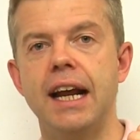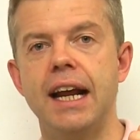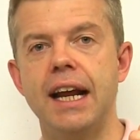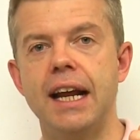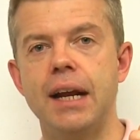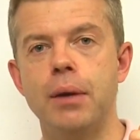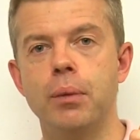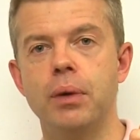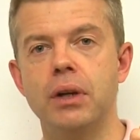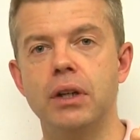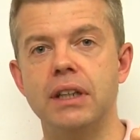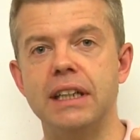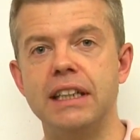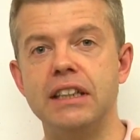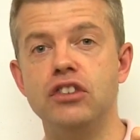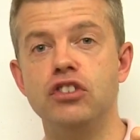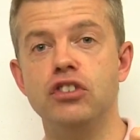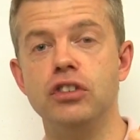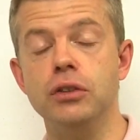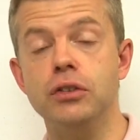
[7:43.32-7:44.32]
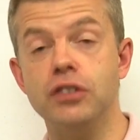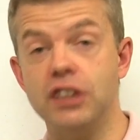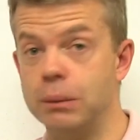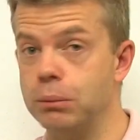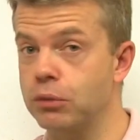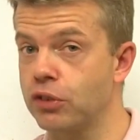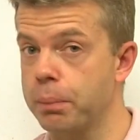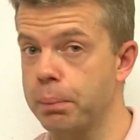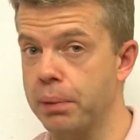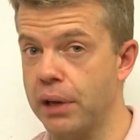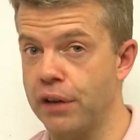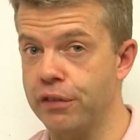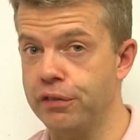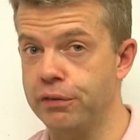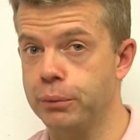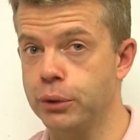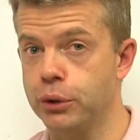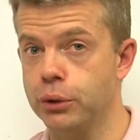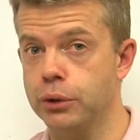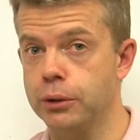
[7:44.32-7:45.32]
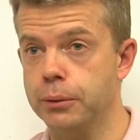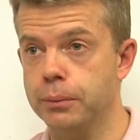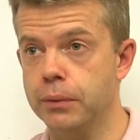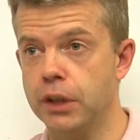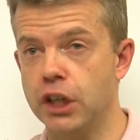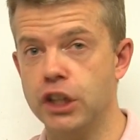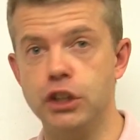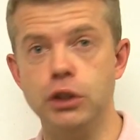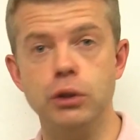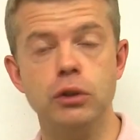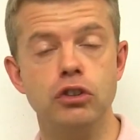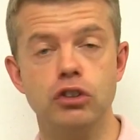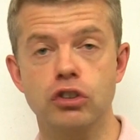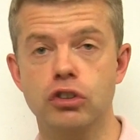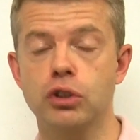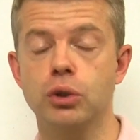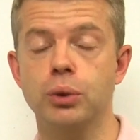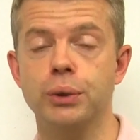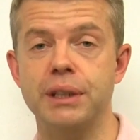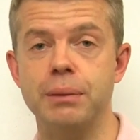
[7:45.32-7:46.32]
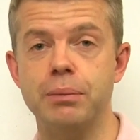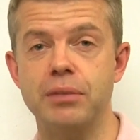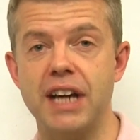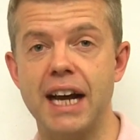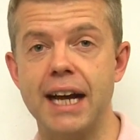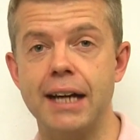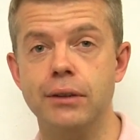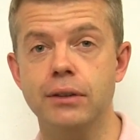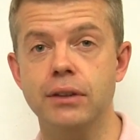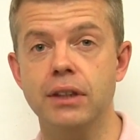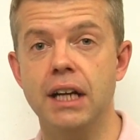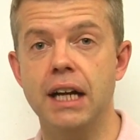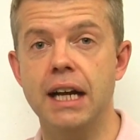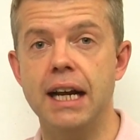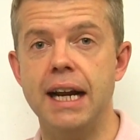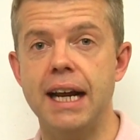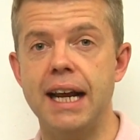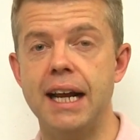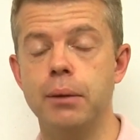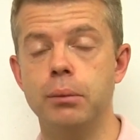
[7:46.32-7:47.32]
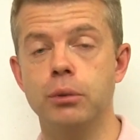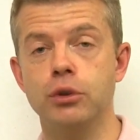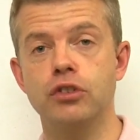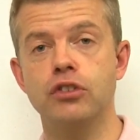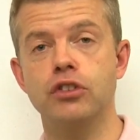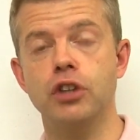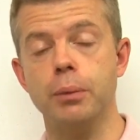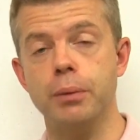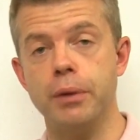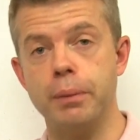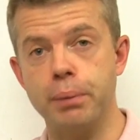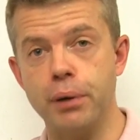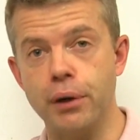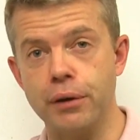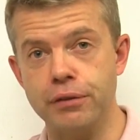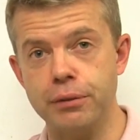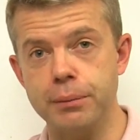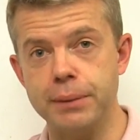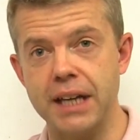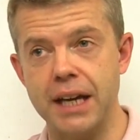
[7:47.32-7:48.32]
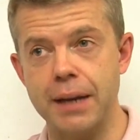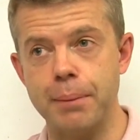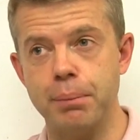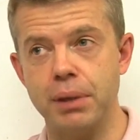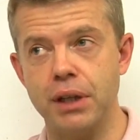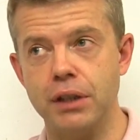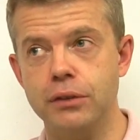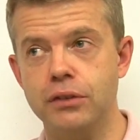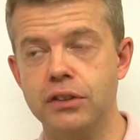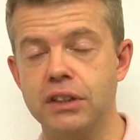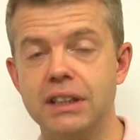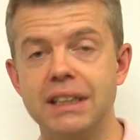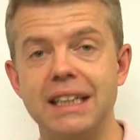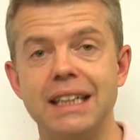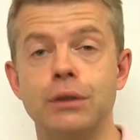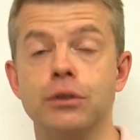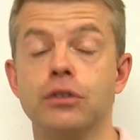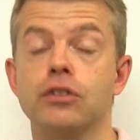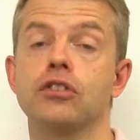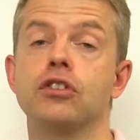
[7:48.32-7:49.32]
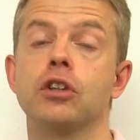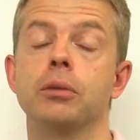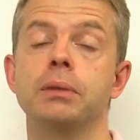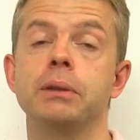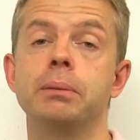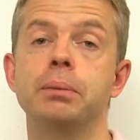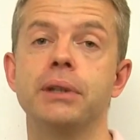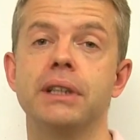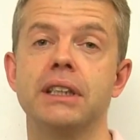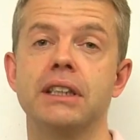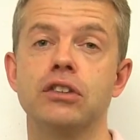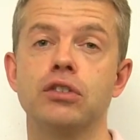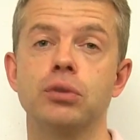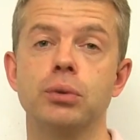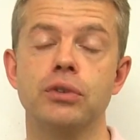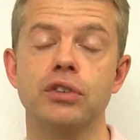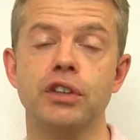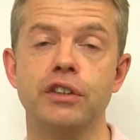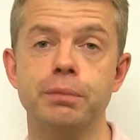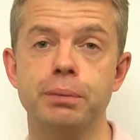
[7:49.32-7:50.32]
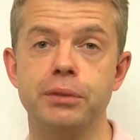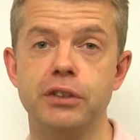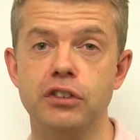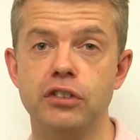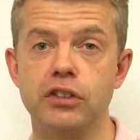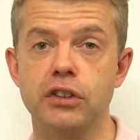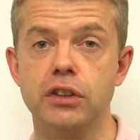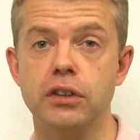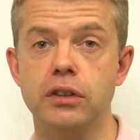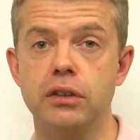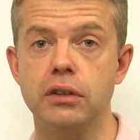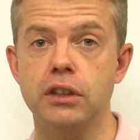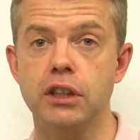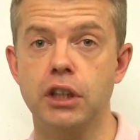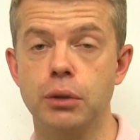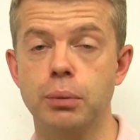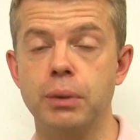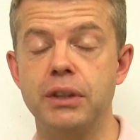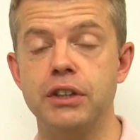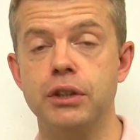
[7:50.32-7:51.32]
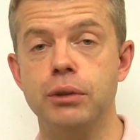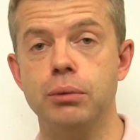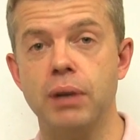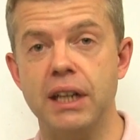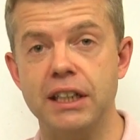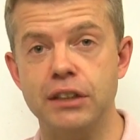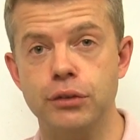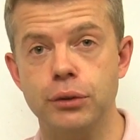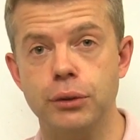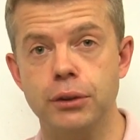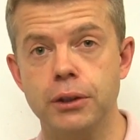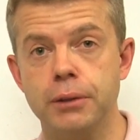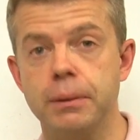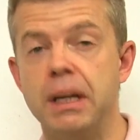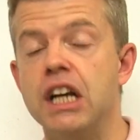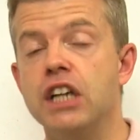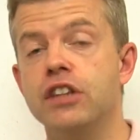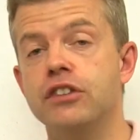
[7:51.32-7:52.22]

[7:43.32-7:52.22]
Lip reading: It will induce him to bluff more and you could just call him down. It will stop the pot from getting bloated. It will stop you putting into a tough position, whether you raise or not.